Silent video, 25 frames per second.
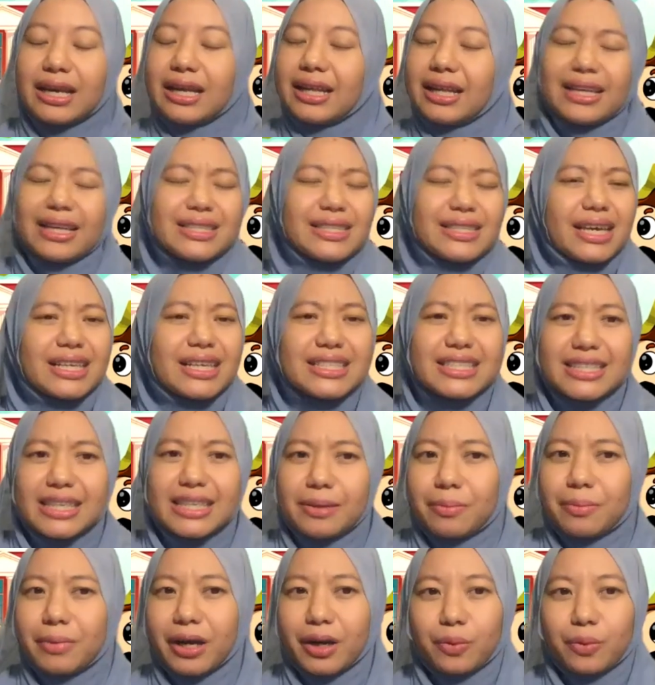let's say
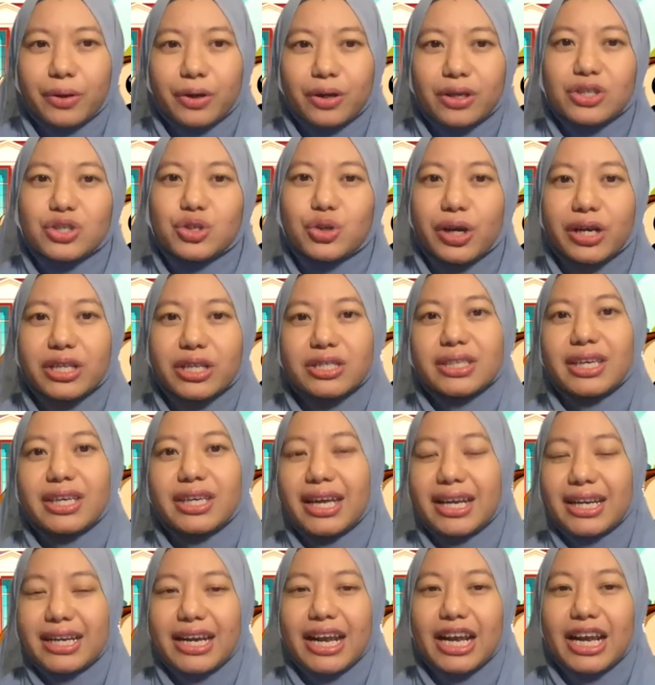eczema, you want to try to
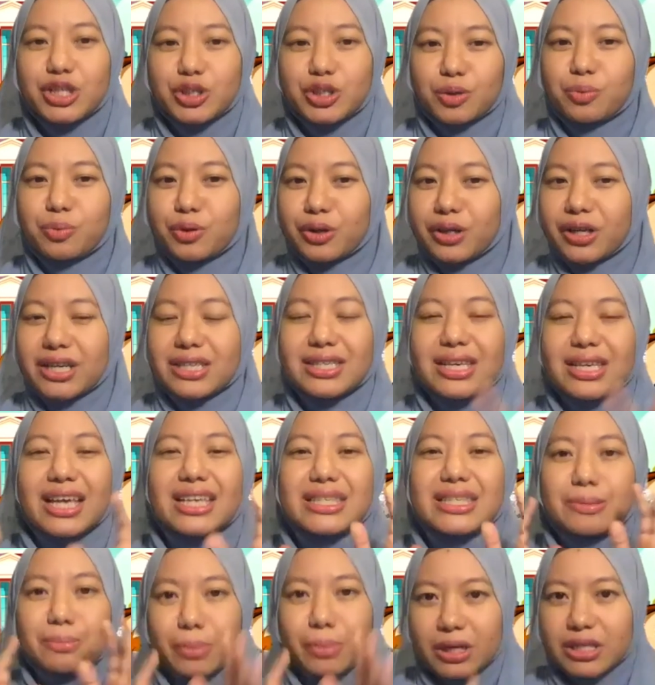get natural products
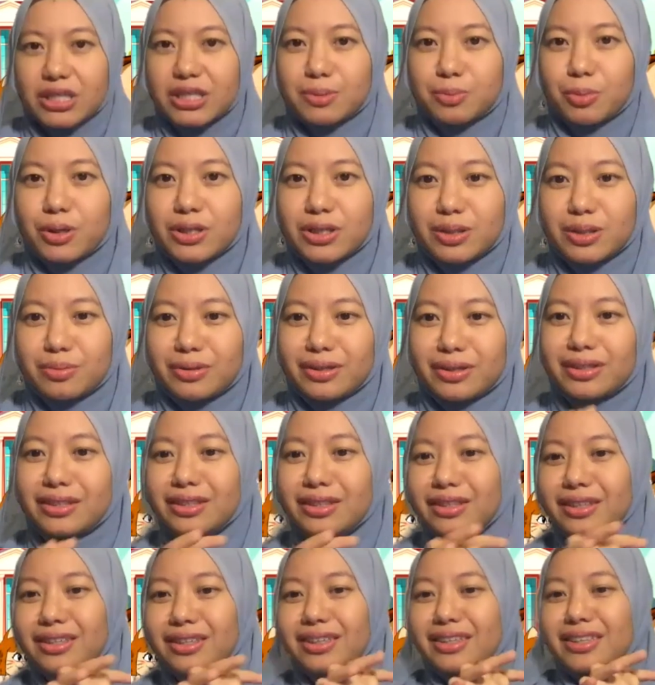as much as possible.
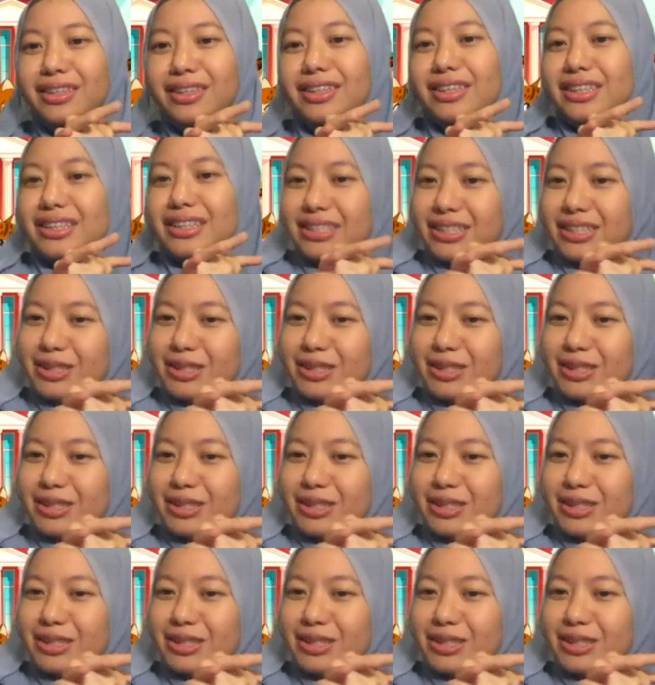Mm-hmm.